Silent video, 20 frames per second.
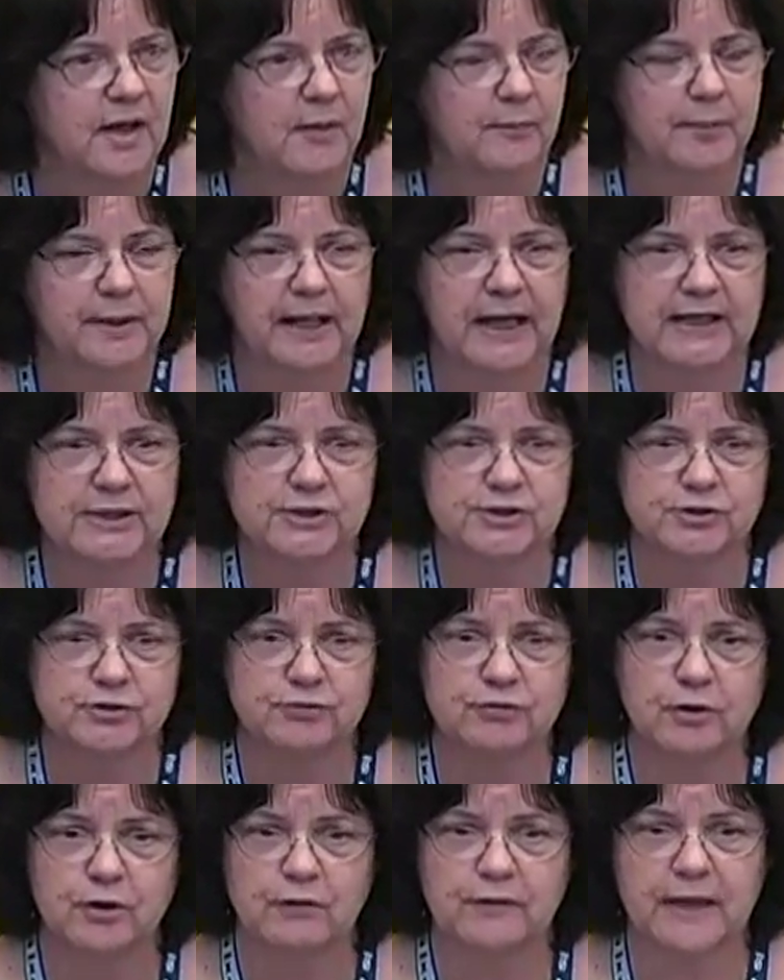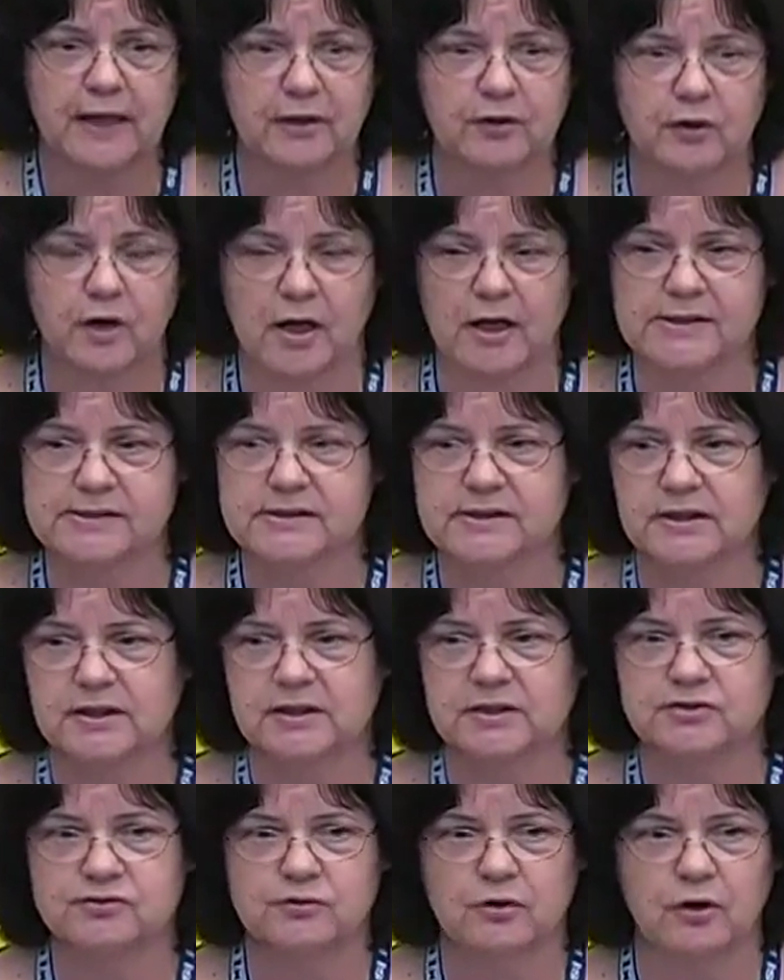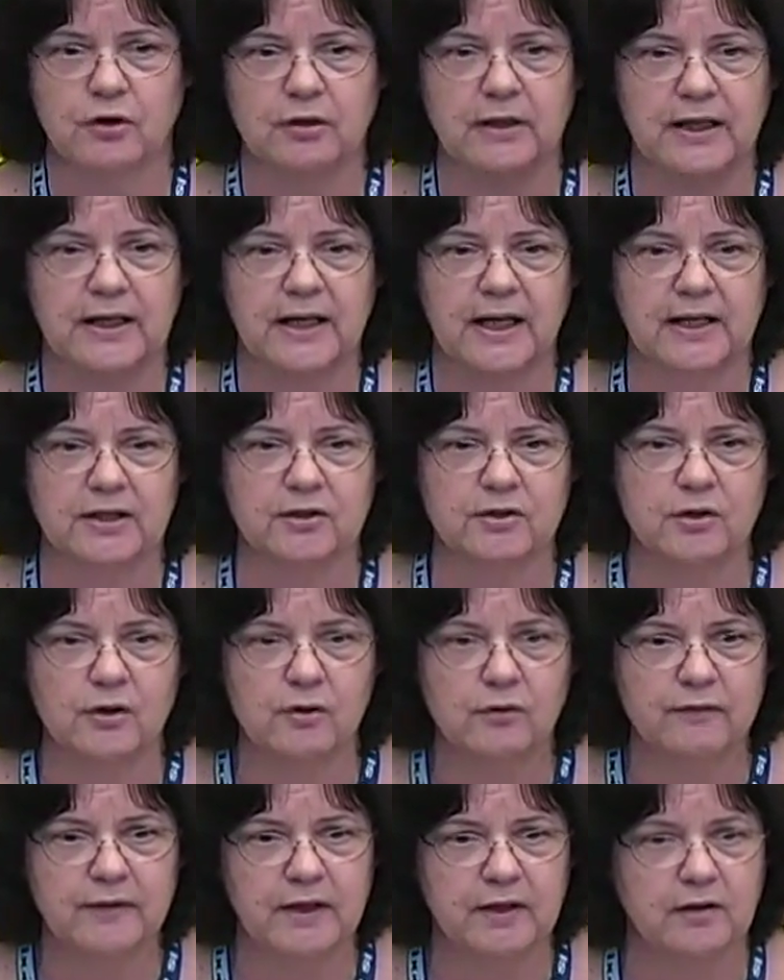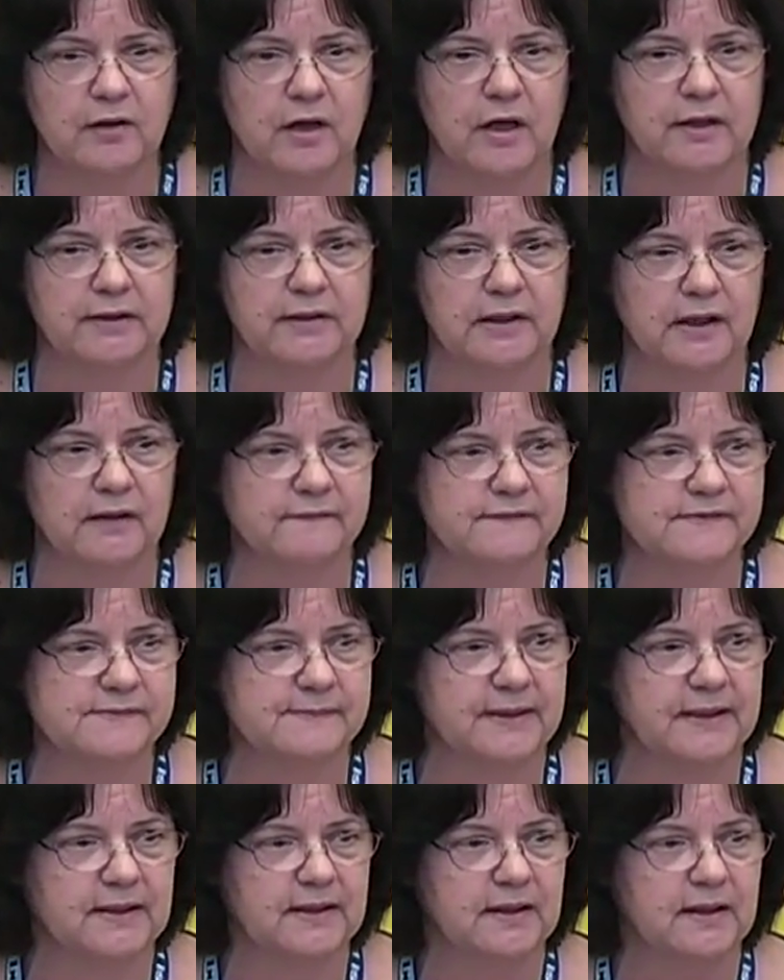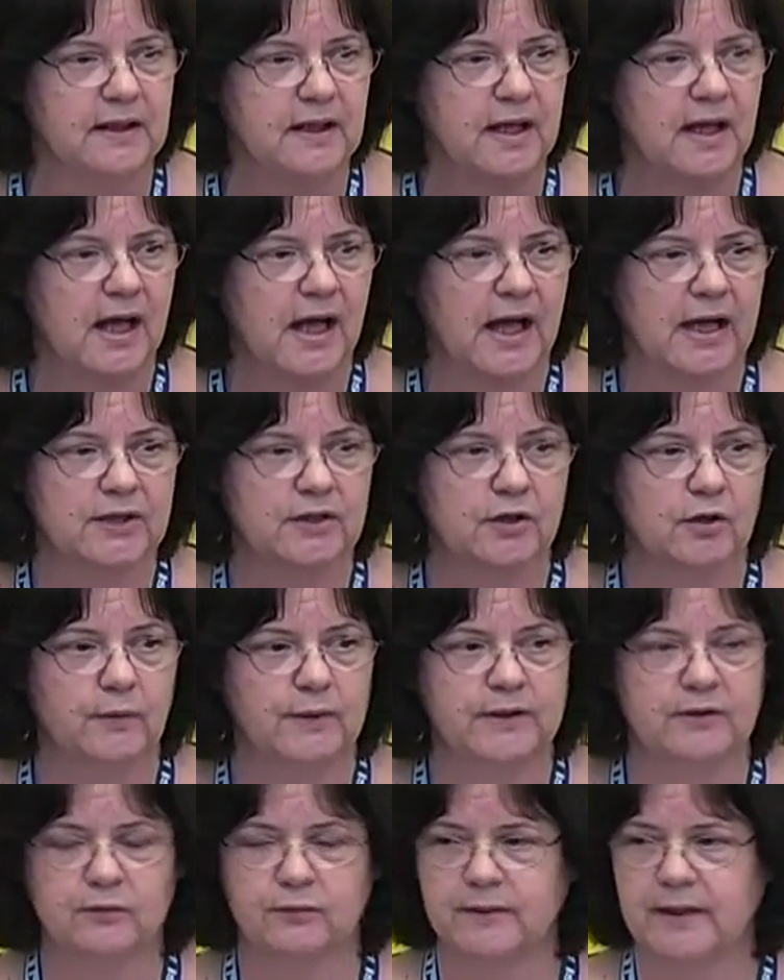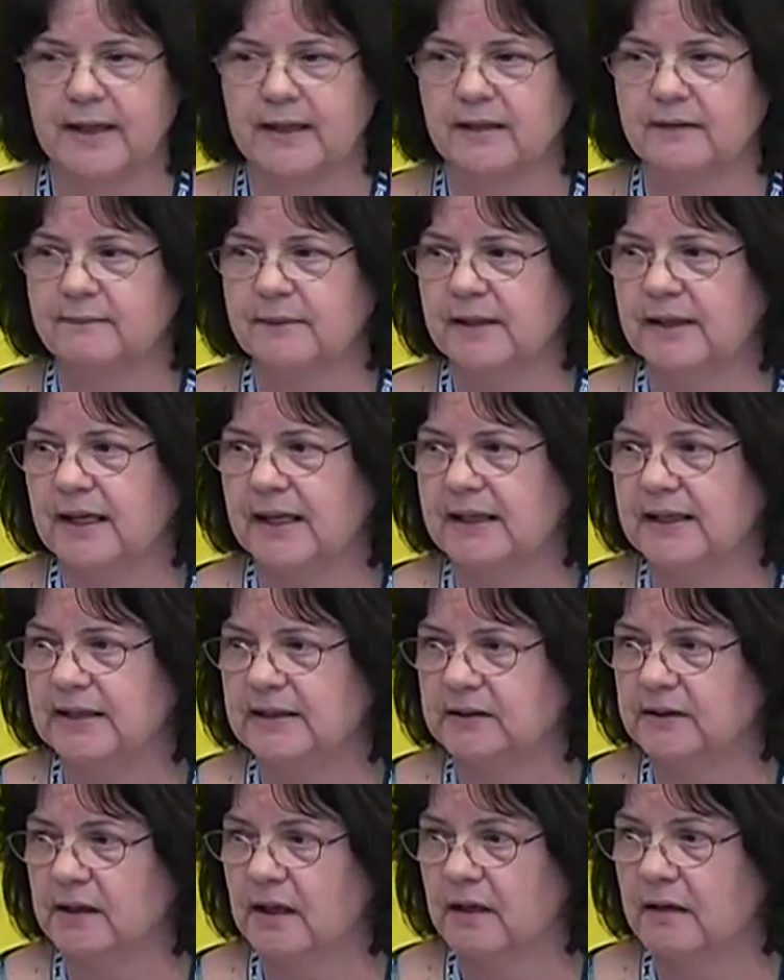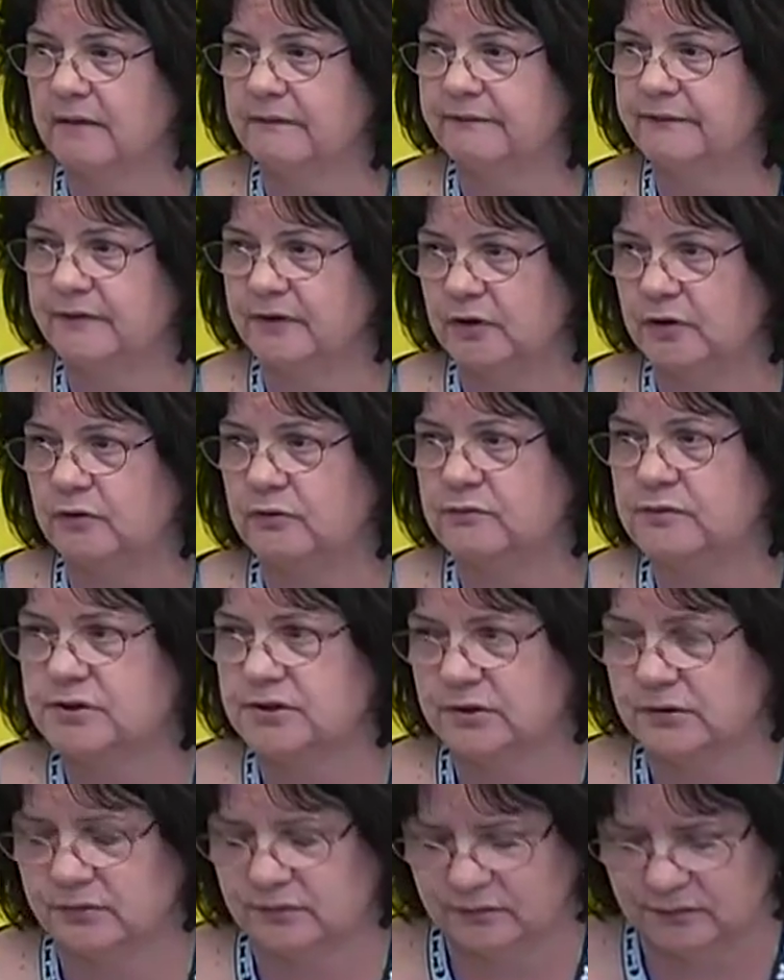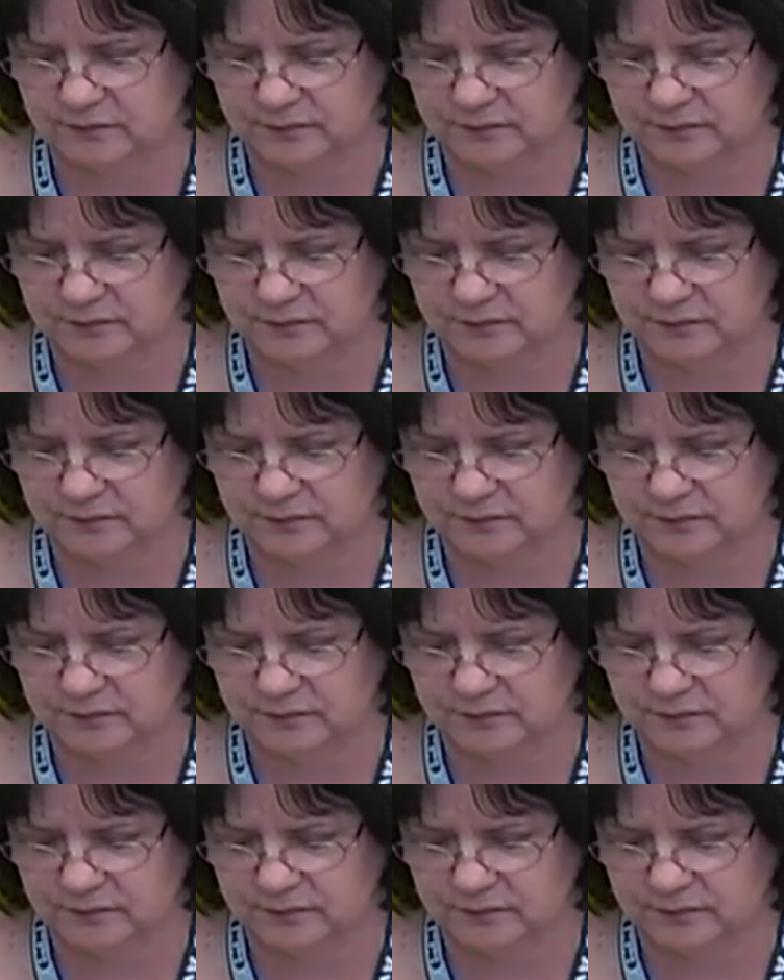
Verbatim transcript: But I do know that God's in control, and I know that God loves me. I know He created me, and He loves you too.